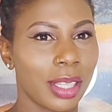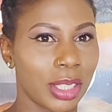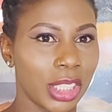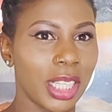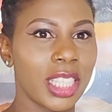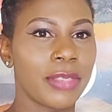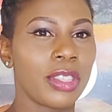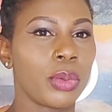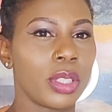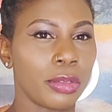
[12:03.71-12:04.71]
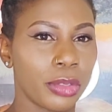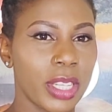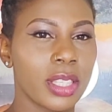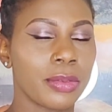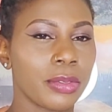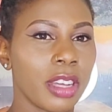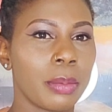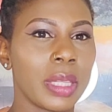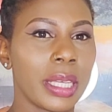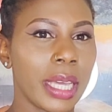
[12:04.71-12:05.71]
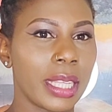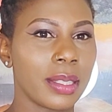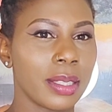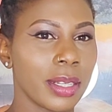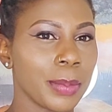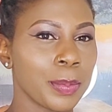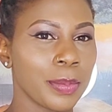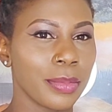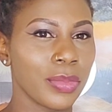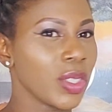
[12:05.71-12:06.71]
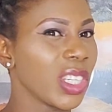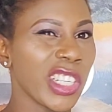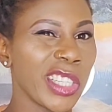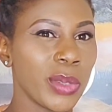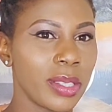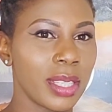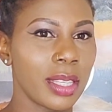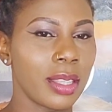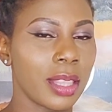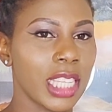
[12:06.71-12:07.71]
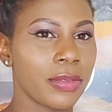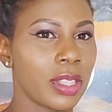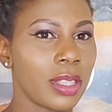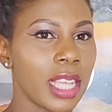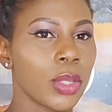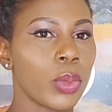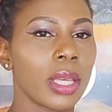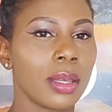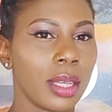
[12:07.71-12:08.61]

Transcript: share this video with your friends and family, and I can't wait to see you in the next video next week.